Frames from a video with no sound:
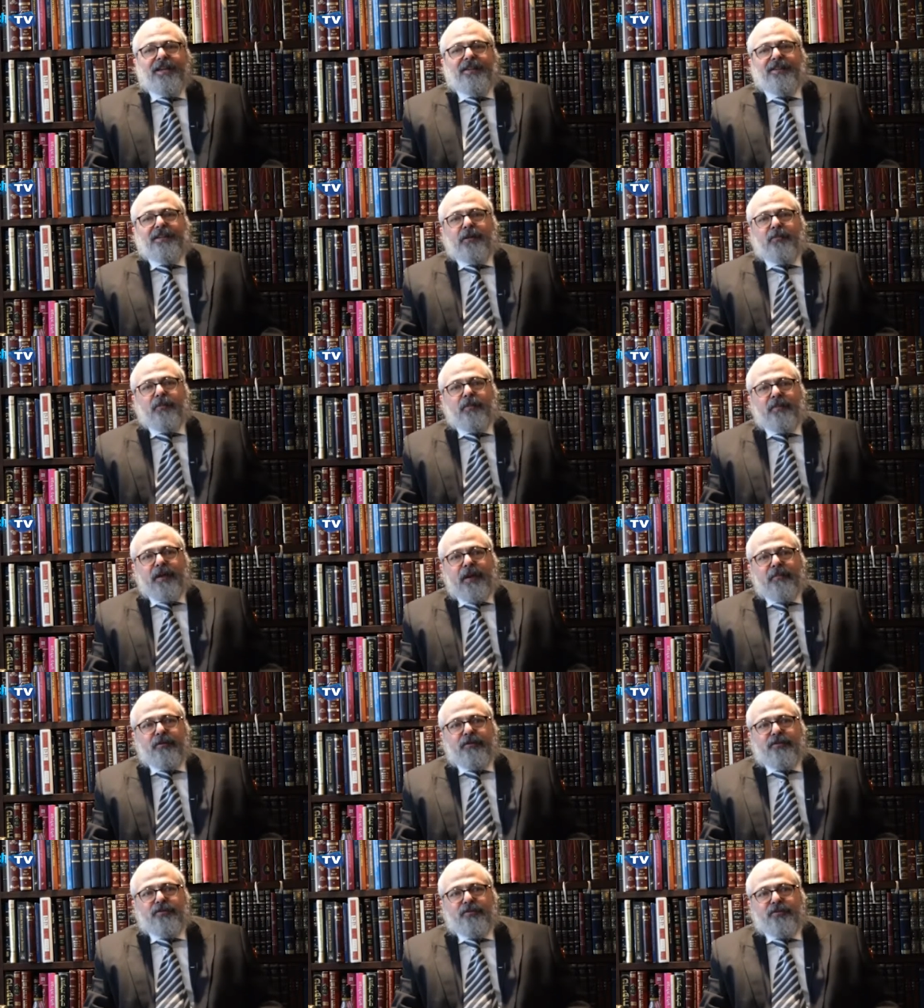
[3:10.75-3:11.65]
they will be
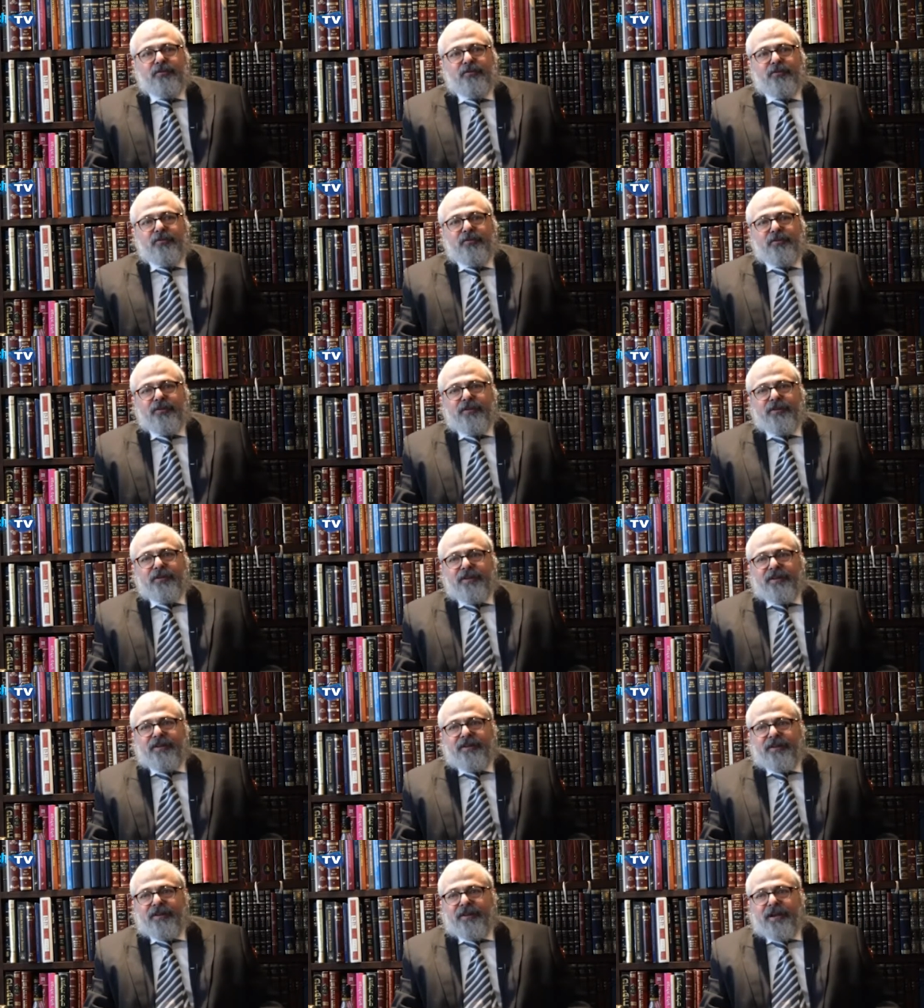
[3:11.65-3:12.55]
able to
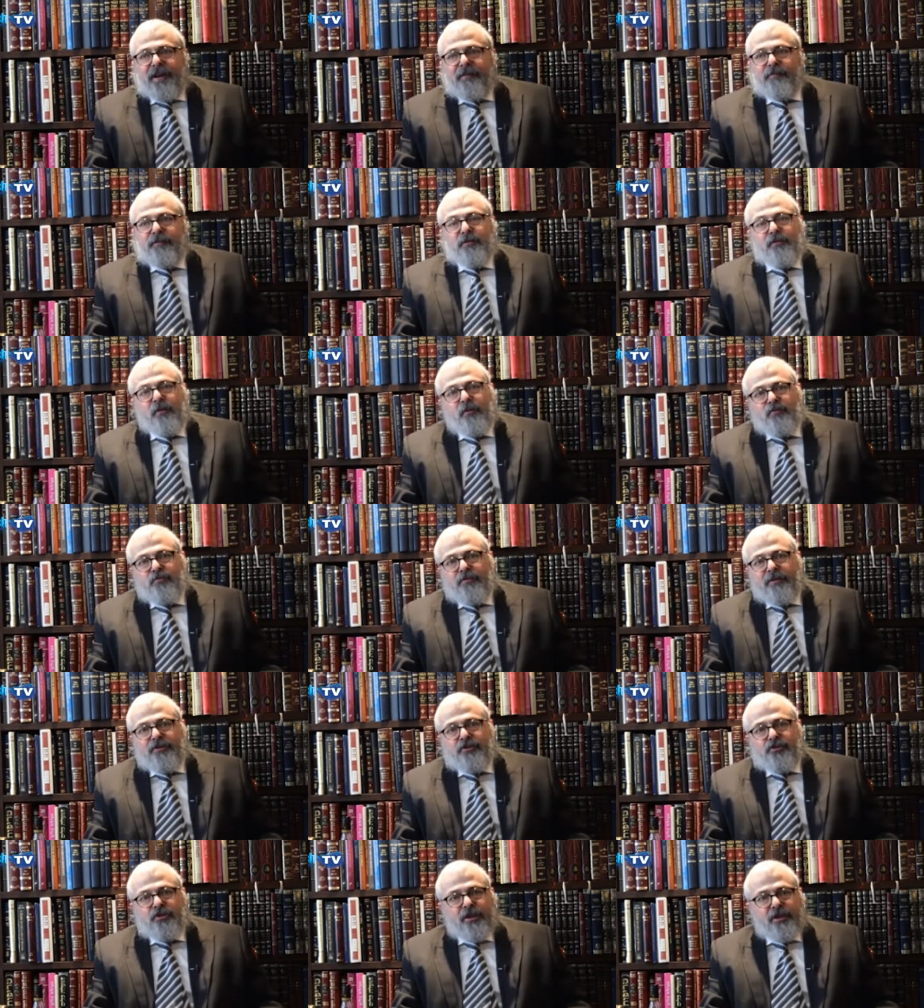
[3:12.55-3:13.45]
have their own
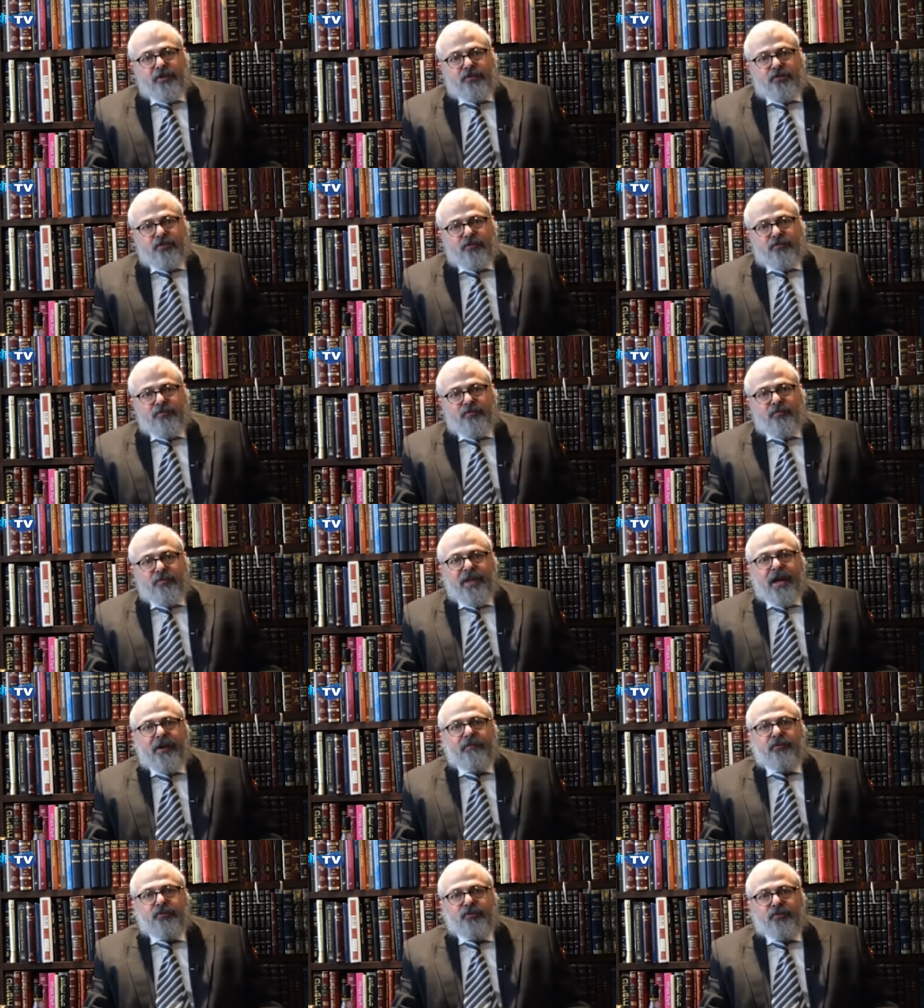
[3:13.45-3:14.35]
genetic children
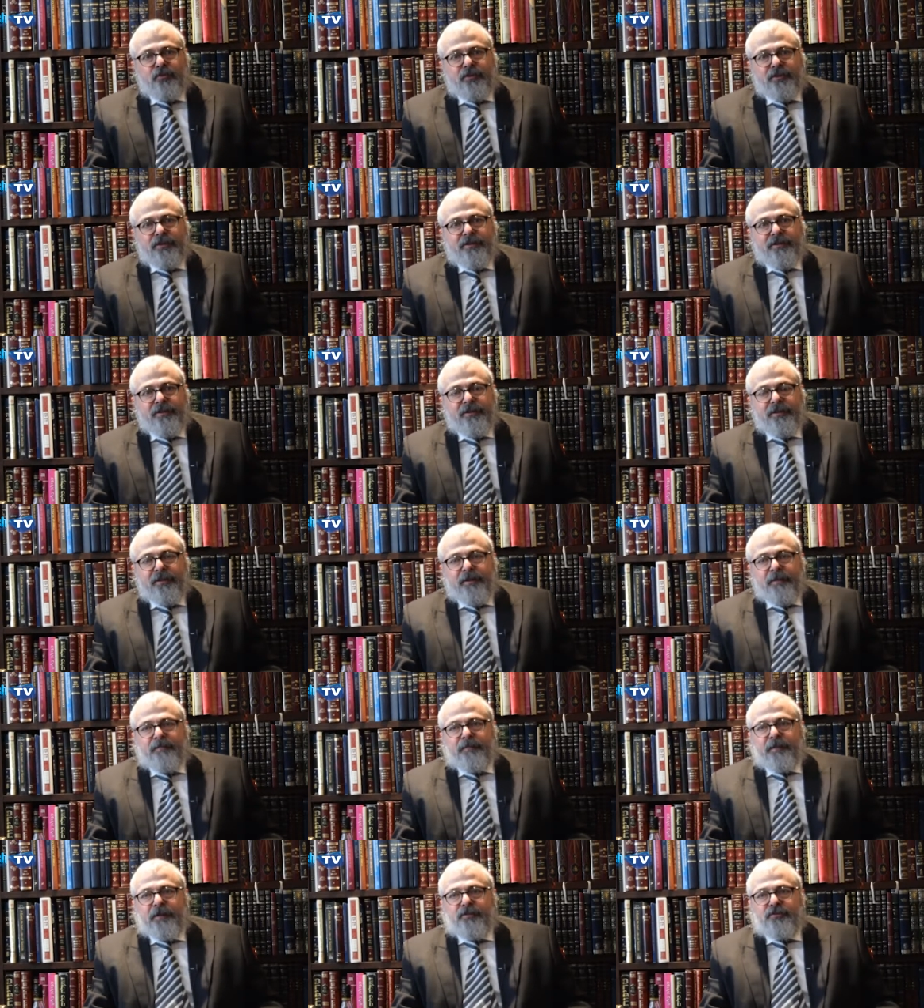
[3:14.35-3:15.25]
without resorting
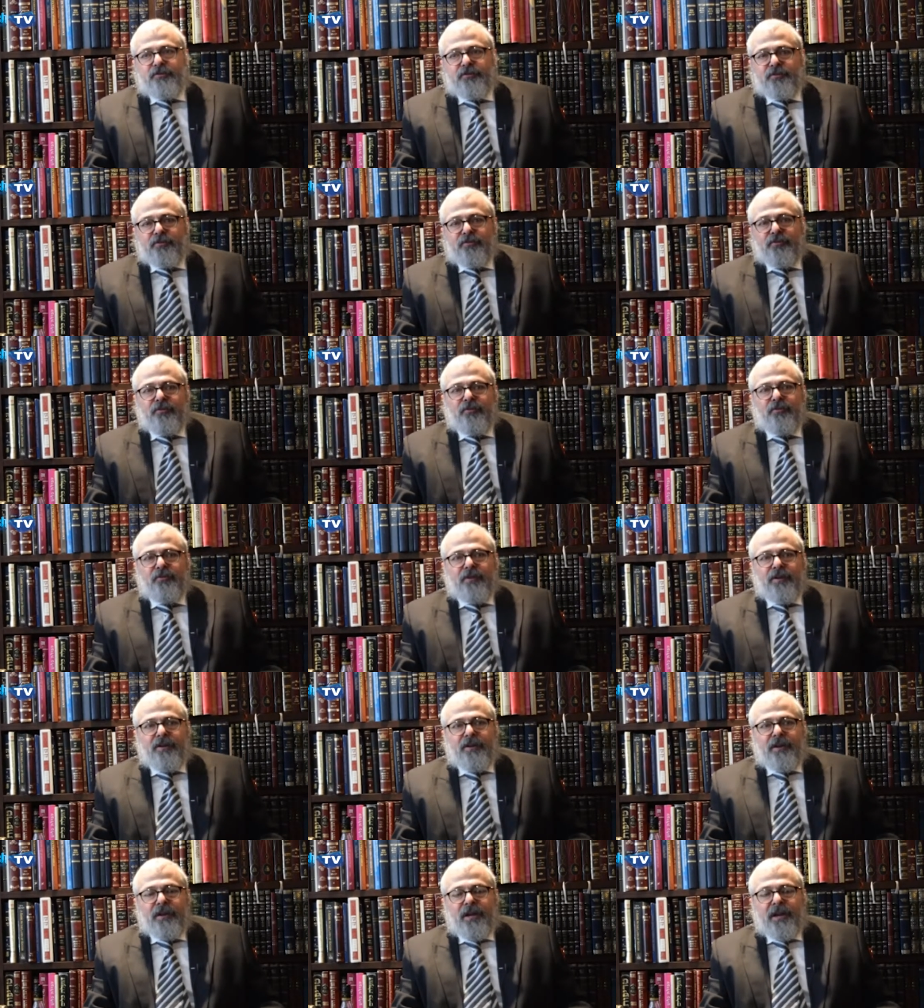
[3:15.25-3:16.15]
to
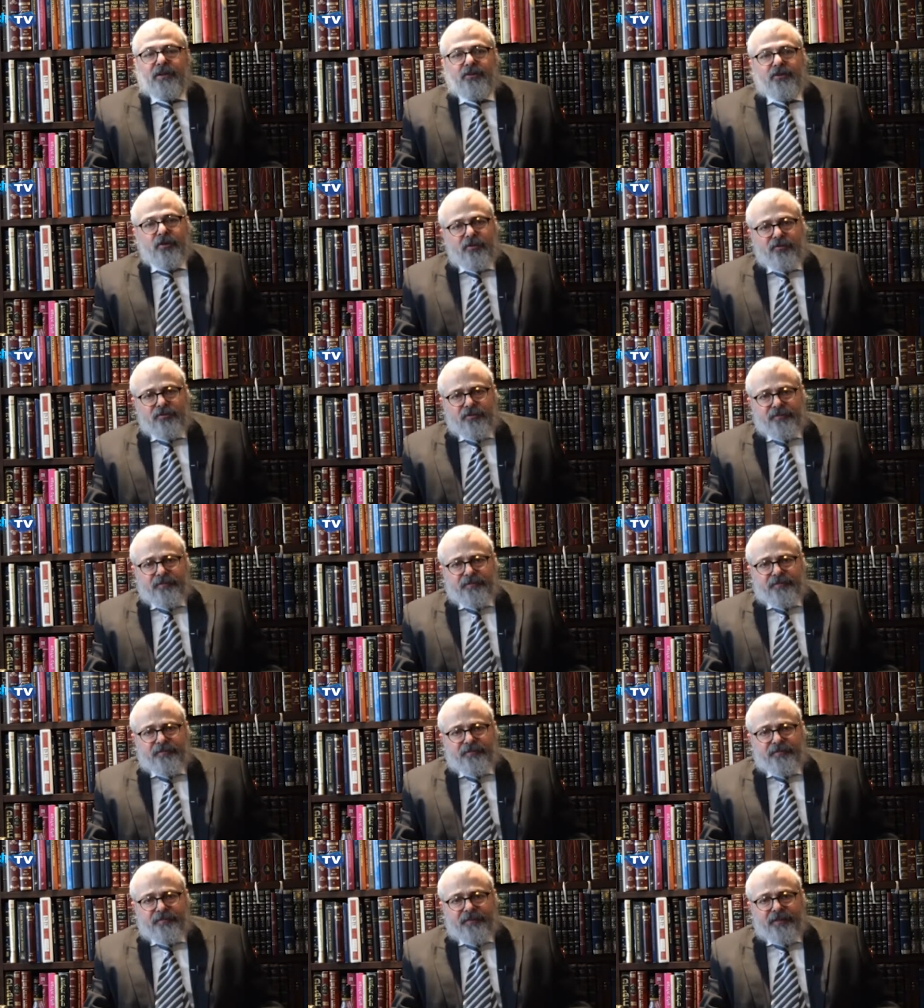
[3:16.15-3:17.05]
a donor.
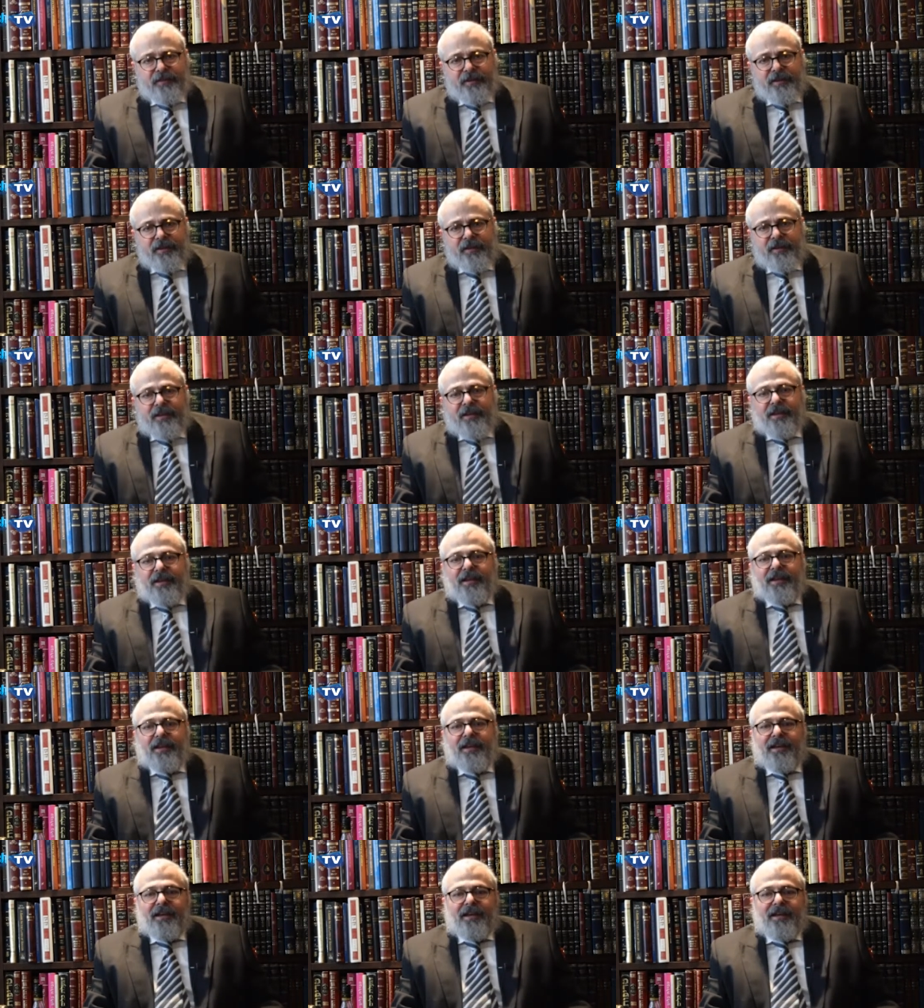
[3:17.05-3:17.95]

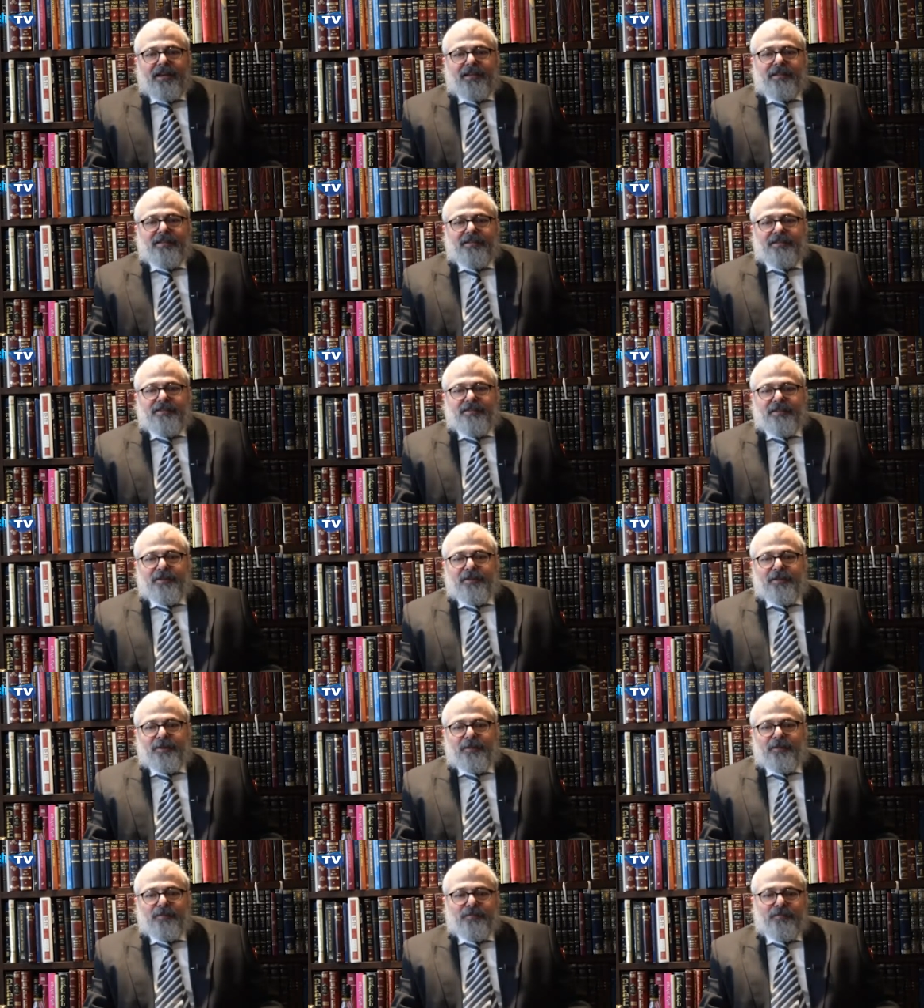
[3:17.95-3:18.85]
And
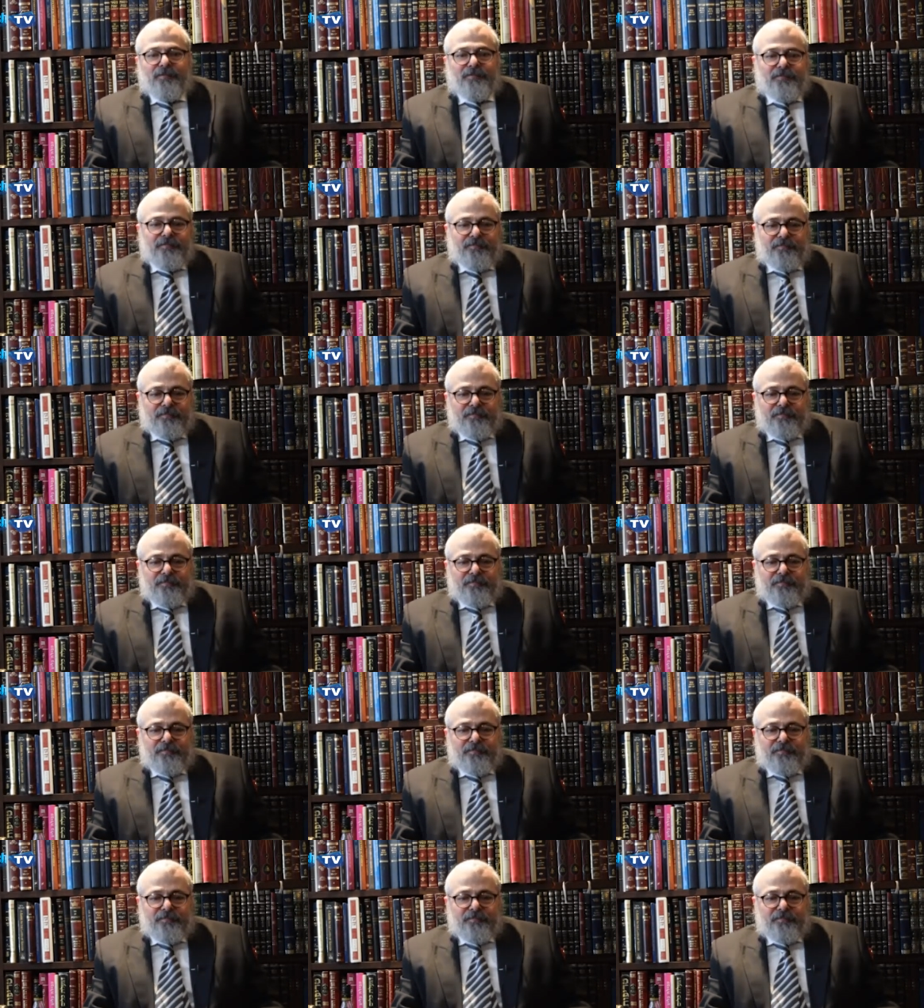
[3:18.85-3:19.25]
um,